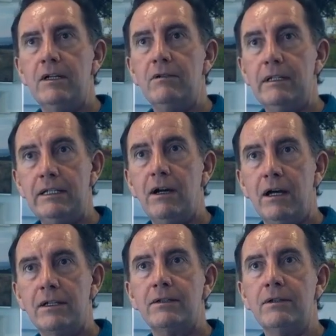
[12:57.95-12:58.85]
you need to
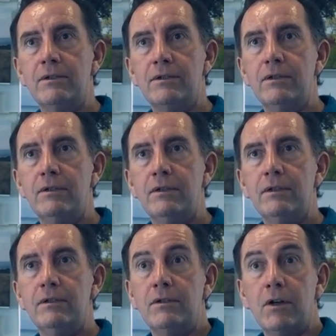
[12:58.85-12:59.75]
ask those
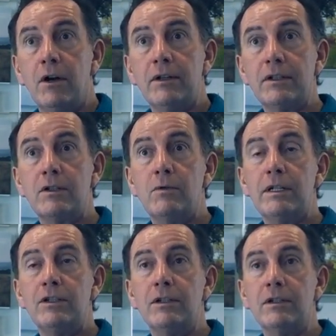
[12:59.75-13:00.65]
honest
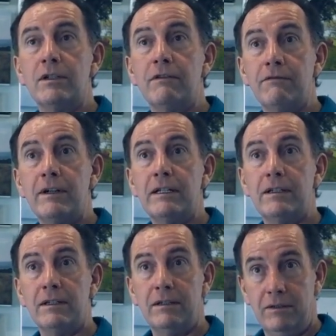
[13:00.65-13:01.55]
questions and
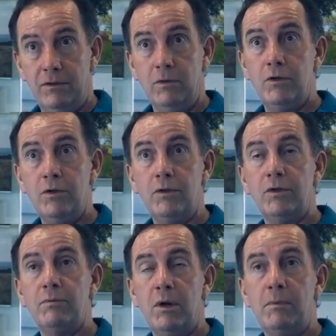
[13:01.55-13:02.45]
face your
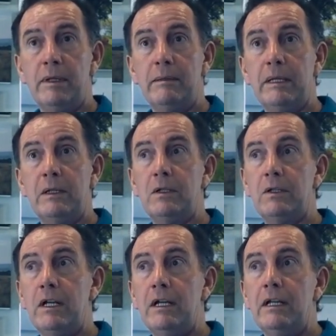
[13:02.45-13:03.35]
truths properly, because